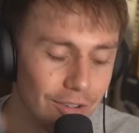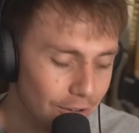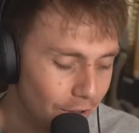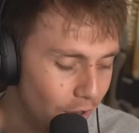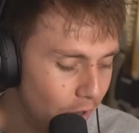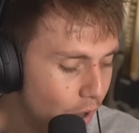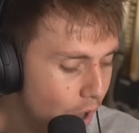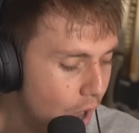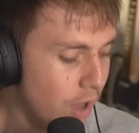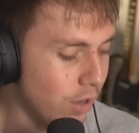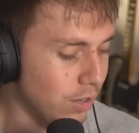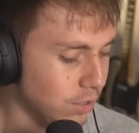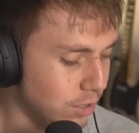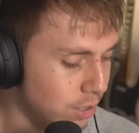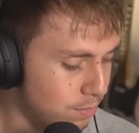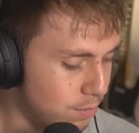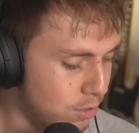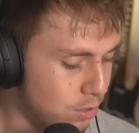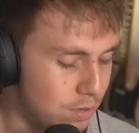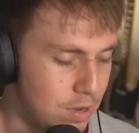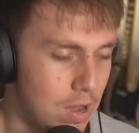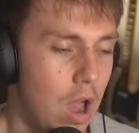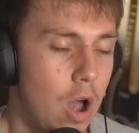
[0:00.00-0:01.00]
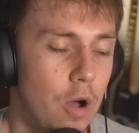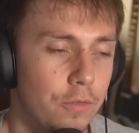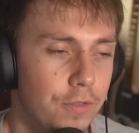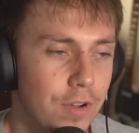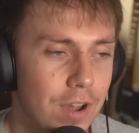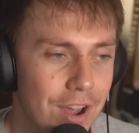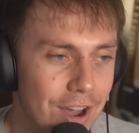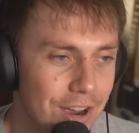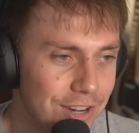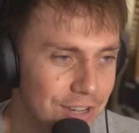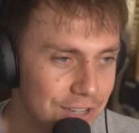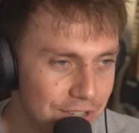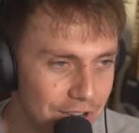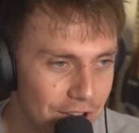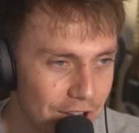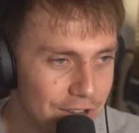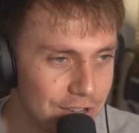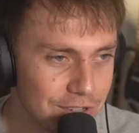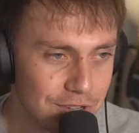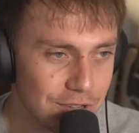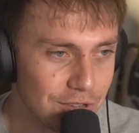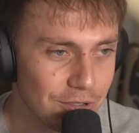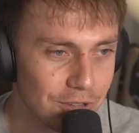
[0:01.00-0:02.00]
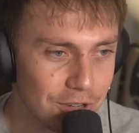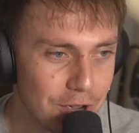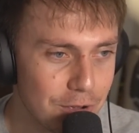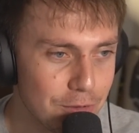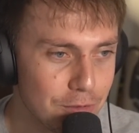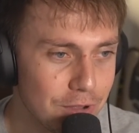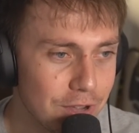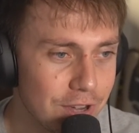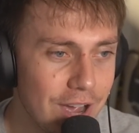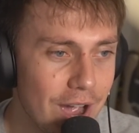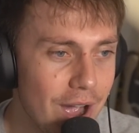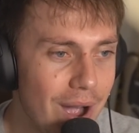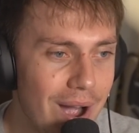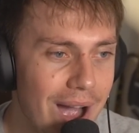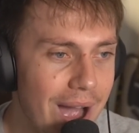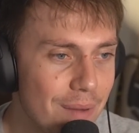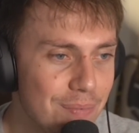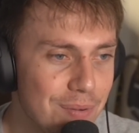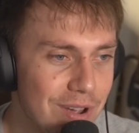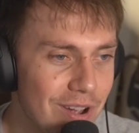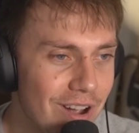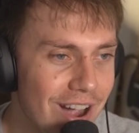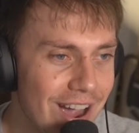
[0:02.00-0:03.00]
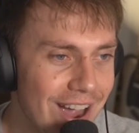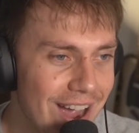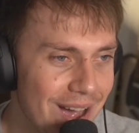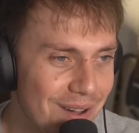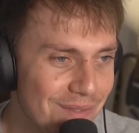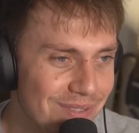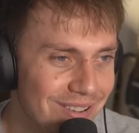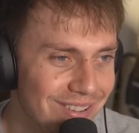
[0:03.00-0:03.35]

Well, you'd be healthy at any size. Look how happy I am.